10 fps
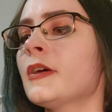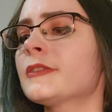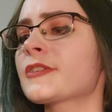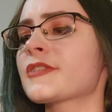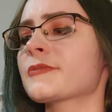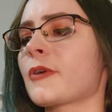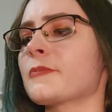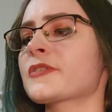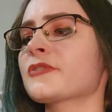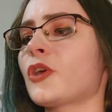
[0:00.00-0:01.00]
This is
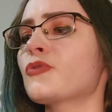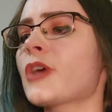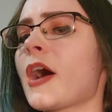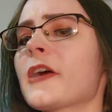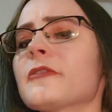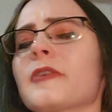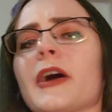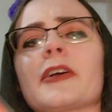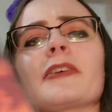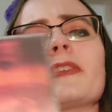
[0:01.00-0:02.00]
from Slowdive.
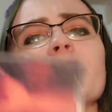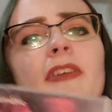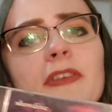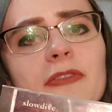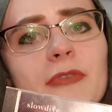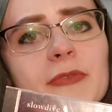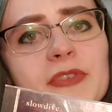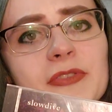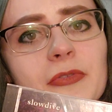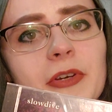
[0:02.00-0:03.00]
I got this in a thrift
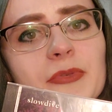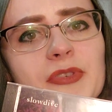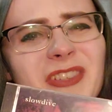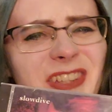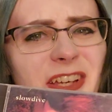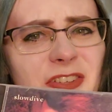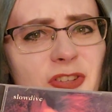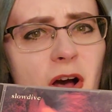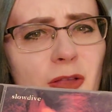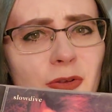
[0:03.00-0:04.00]
store. It was only like
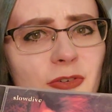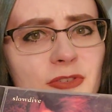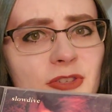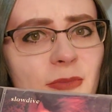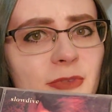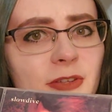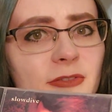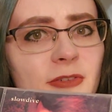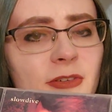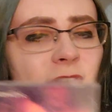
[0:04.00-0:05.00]
$1 or something.